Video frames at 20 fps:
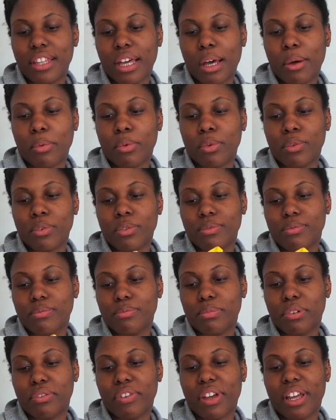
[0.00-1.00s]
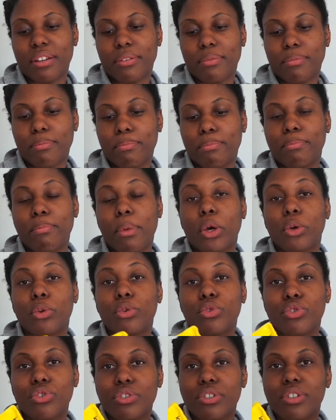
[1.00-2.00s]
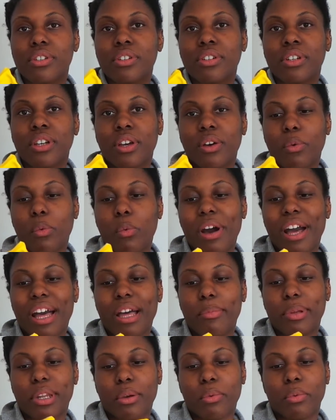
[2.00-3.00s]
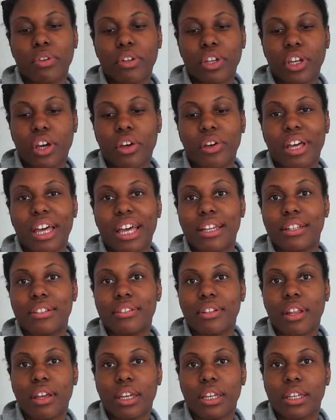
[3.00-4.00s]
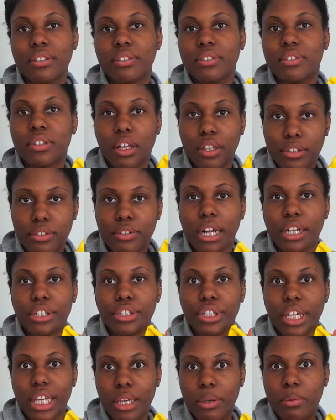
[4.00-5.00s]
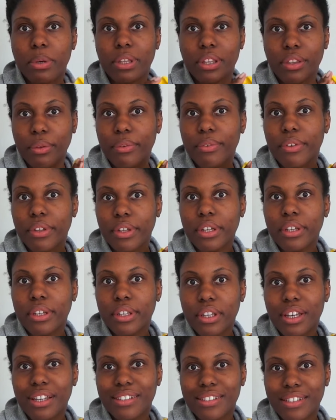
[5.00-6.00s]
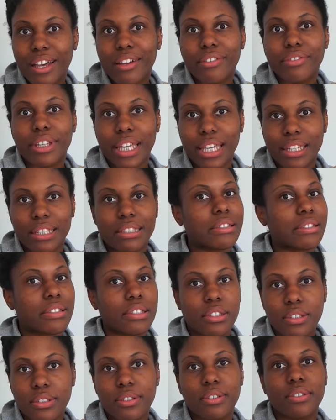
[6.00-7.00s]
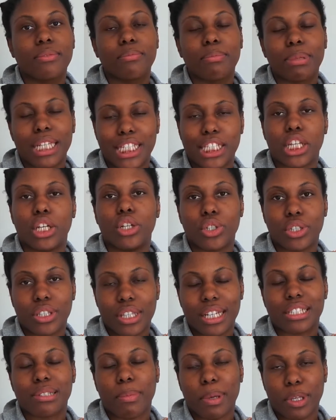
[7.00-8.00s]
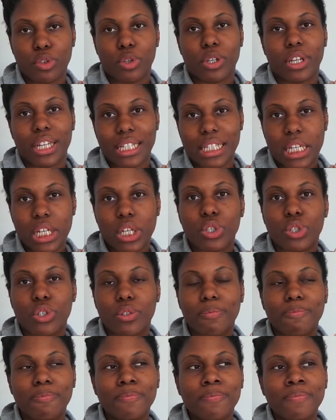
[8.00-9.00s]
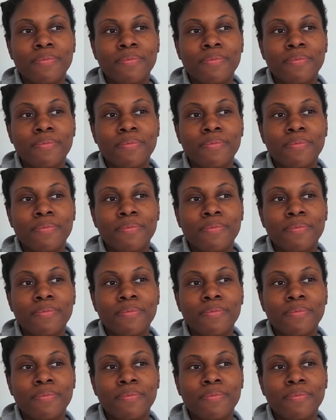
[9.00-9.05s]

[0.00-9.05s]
that will prevent most wear, but I wouldn't go ahead and start scratching it with a set of keys. Please don't do that to my trinket dish.